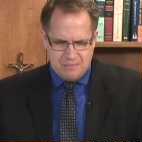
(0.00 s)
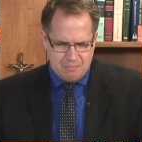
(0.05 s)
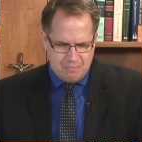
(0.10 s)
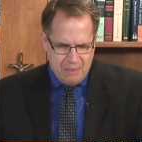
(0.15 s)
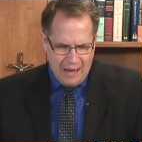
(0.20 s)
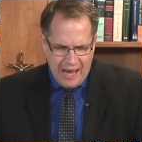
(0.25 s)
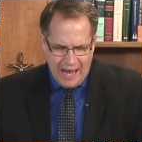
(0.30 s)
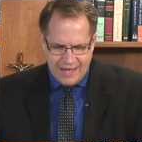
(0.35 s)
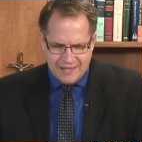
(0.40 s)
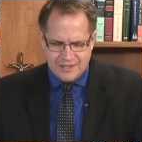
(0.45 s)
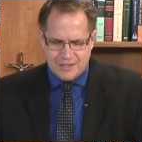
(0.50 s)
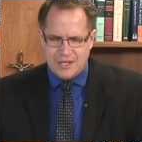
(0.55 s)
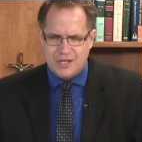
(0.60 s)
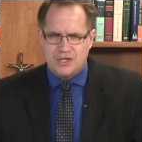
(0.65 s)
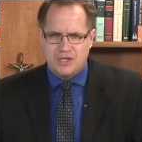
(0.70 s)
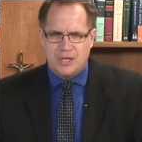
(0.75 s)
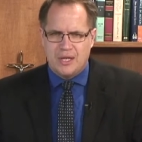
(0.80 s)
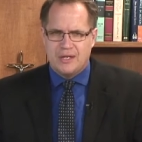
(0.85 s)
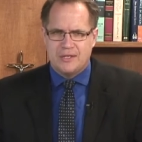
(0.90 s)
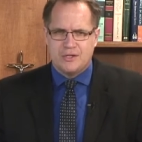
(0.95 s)
passage
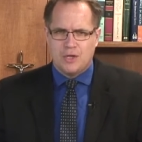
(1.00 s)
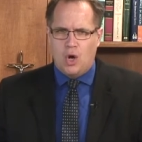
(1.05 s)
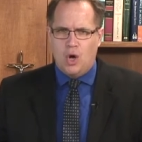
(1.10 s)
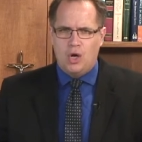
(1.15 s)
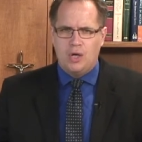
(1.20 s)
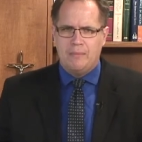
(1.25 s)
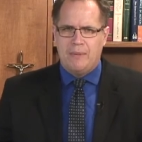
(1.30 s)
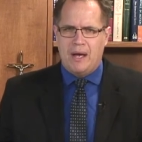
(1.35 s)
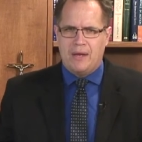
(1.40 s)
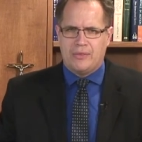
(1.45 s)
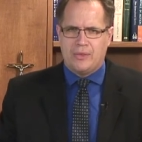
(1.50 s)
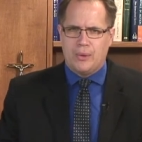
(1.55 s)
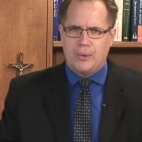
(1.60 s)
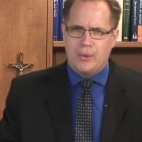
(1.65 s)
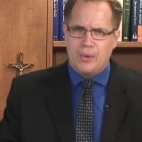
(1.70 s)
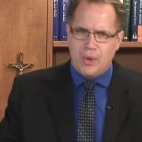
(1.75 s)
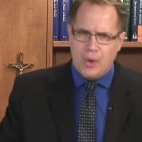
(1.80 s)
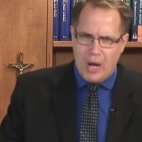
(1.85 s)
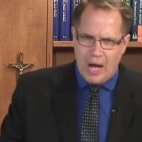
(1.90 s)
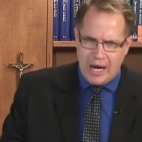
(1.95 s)
that is all about the
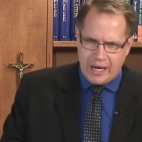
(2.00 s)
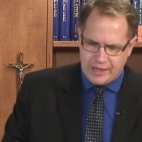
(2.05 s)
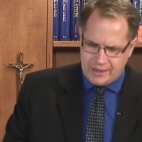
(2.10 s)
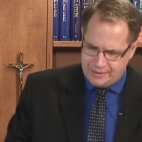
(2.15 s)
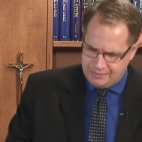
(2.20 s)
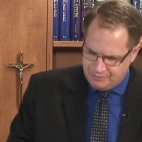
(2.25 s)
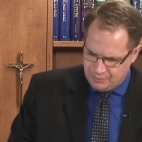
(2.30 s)
Ruach,